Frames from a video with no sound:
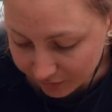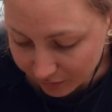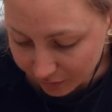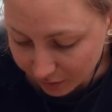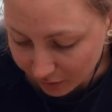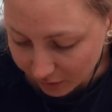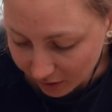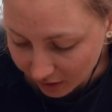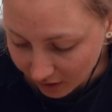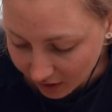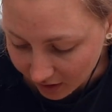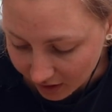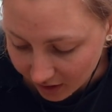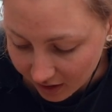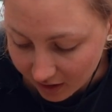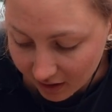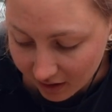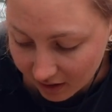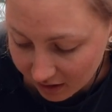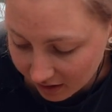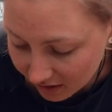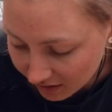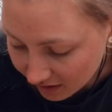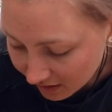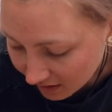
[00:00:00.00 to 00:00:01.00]
for
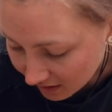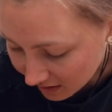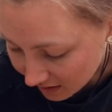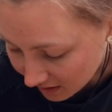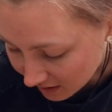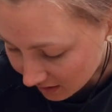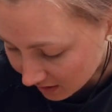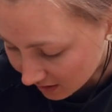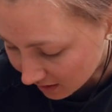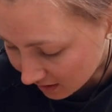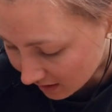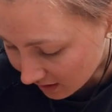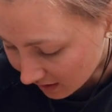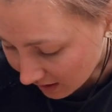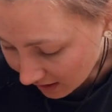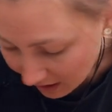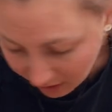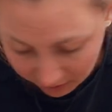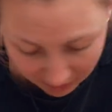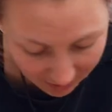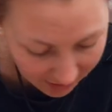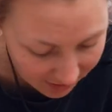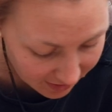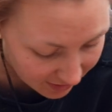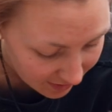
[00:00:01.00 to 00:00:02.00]

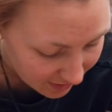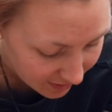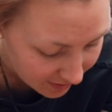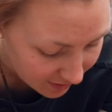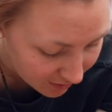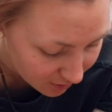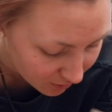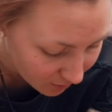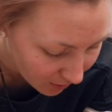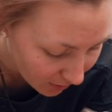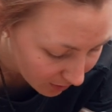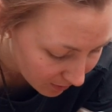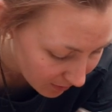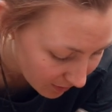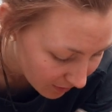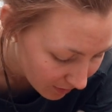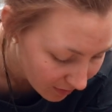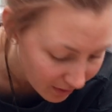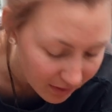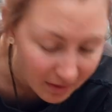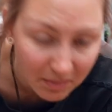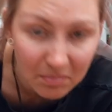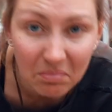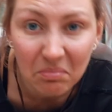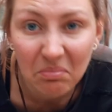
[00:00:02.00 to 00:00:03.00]
how handy it is to work with,
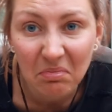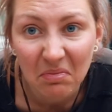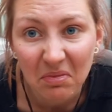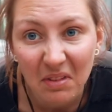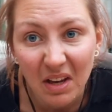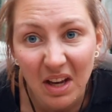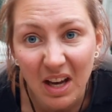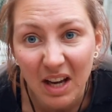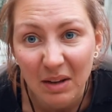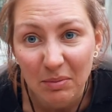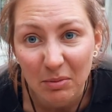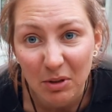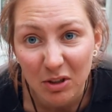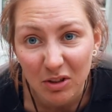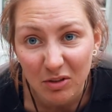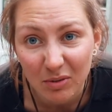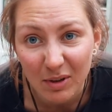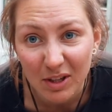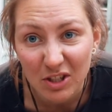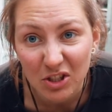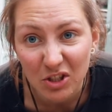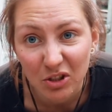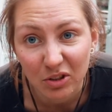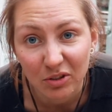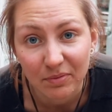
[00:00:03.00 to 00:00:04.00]
I'm not
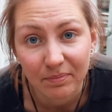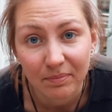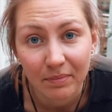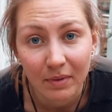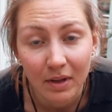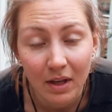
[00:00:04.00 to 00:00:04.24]
quite sure.